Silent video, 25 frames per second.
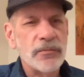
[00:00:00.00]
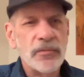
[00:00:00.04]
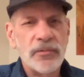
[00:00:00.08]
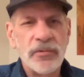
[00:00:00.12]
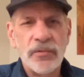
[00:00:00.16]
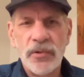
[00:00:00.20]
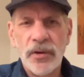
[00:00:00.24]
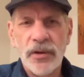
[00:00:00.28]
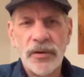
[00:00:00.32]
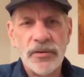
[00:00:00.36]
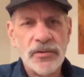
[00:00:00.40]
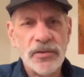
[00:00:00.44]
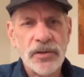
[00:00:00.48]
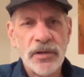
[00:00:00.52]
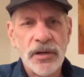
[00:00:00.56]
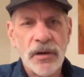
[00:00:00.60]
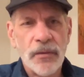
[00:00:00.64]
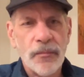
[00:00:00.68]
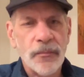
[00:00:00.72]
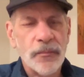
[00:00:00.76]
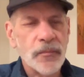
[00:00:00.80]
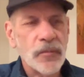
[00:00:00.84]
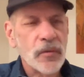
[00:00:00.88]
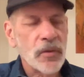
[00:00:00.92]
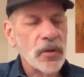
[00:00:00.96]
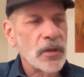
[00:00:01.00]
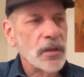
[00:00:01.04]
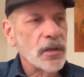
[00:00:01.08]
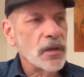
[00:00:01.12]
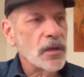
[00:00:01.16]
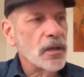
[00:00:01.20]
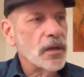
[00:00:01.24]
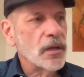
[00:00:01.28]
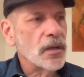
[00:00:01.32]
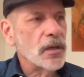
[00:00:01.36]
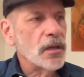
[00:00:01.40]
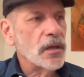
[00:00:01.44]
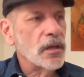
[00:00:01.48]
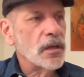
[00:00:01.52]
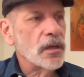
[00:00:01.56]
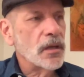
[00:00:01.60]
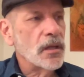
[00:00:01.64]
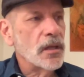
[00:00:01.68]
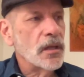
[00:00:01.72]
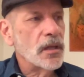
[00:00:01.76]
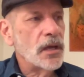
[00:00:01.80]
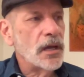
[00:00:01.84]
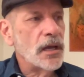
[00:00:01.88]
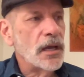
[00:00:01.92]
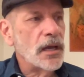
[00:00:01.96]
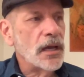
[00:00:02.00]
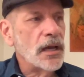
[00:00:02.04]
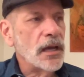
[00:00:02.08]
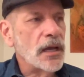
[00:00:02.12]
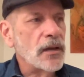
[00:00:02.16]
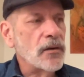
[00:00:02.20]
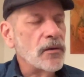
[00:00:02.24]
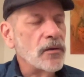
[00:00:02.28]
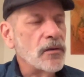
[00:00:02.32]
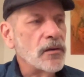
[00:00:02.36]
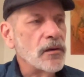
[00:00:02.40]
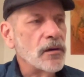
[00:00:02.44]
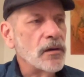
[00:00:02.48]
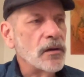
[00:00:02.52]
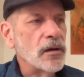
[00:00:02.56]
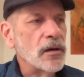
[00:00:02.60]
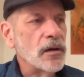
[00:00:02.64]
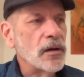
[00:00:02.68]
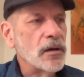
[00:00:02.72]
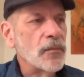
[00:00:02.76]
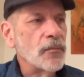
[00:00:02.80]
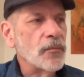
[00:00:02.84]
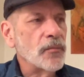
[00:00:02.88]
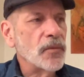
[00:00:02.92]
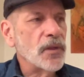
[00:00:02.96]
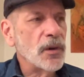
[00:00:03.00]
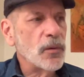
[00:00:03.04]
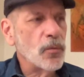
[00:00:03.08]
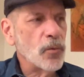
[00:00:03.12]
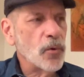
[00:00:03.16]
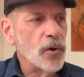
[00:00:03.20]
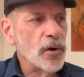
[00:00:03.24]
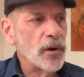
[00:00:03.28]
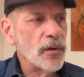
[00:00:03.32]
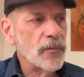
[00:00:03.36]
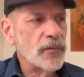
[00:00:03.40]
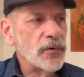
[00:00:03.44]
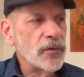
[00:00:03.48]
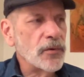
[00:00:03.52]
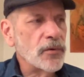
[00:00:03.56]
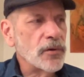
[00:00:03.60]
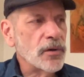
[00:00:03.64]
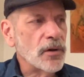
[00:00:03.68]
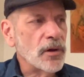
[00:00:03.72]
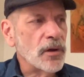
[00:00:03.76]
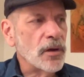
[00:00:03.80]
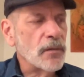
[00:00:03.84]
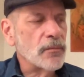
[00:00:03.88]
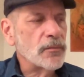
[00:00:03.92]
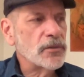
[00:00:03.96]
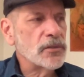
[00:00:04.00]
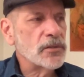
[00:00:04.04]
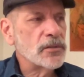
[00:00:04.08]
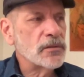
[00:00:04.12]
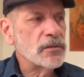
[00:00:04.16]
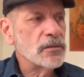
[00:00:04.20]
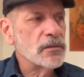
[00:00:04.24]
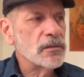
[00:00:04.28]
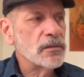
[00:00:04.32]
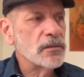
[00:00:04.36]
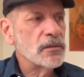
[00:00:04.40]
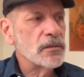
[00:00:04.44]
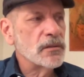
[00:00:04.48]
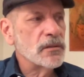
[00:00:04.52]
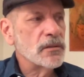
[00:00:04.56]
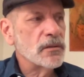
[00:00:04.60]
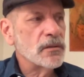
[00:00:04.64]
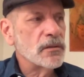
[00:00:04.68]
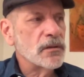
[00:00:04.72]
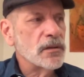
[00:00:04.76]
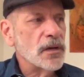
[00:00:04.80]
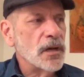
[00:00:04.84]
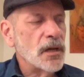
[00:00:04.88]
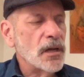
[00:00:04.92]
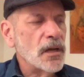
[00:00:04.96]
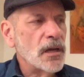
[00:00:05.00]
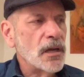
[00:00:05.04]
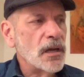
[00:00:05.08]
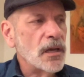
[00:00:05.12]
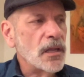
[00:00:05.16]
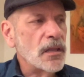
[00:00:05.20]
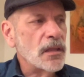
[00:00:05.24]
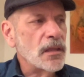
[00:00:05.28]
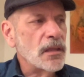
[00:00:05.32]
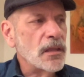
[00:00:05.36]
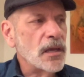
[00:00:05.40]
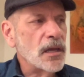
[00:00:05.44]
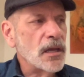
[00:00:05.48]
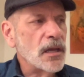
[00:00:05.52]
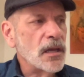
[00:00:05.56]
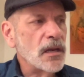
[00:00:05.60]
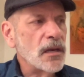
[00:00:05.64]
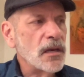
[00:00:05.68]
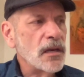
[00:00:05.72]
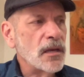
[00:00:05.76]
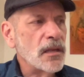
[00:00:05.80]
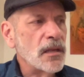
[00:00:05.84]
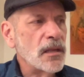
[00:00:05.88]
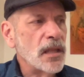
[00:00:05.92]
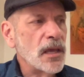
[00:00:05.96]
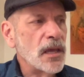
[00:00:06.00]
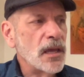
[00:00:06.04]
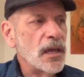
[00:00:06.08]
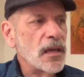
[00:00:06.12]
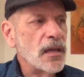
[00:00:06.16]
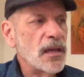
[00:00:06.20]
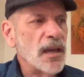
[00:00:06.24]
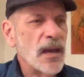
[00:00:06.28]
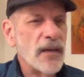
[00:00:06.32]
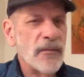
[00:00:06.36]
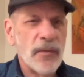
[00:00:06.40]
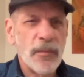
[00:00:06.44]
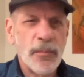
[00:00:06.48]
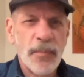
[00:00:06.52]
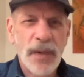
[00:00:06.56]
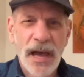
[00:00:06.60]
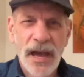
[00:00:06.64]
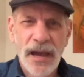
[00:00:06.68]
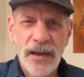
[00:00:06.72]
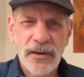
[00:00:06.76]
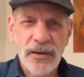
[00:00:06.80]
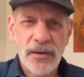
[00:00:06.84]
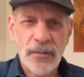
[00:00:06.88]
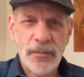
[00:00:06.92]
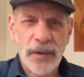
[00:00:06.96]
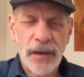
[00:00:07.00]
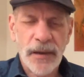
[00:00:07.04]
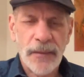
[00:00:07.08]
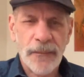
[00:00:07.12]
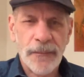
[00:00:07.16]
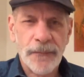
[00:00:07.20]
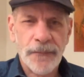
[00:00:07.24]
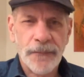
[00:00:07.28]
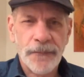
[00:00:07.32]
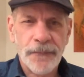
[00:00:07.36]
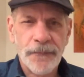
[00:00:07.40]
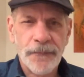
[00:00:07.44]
years ago and um, they wore it a few times and then they gave it back to me